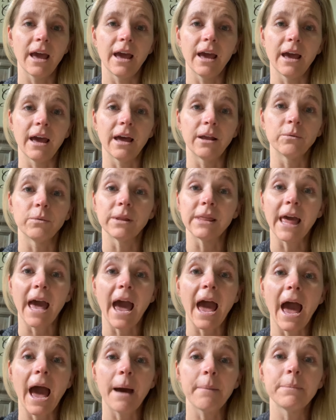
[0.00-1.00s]
And when that
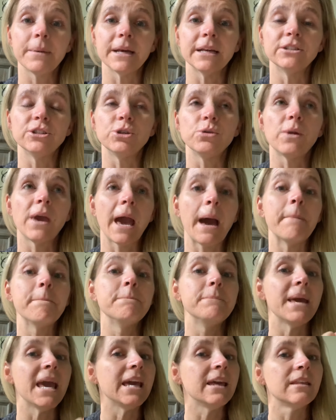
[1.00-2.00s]
happens, you can't
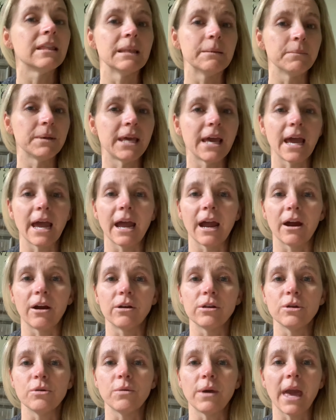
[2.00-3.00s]
make them care.
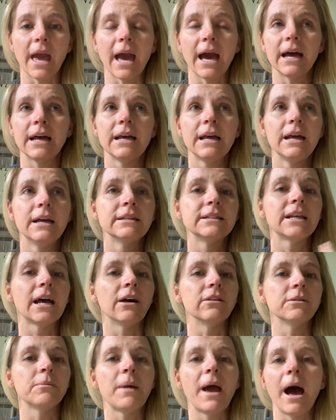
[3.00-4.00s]
You can't
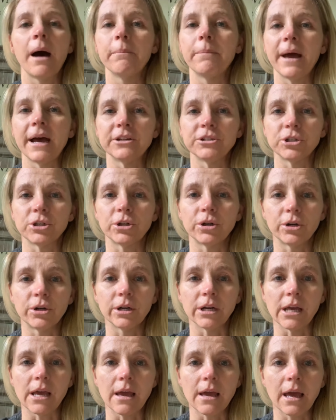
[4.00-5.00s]
tell them how bad you're
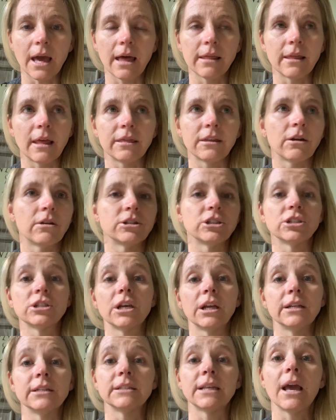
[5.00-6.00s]
hurting and that they're just
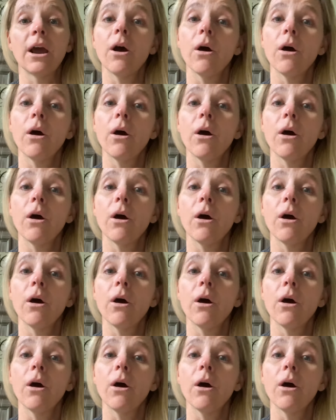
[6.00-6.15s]
going to say,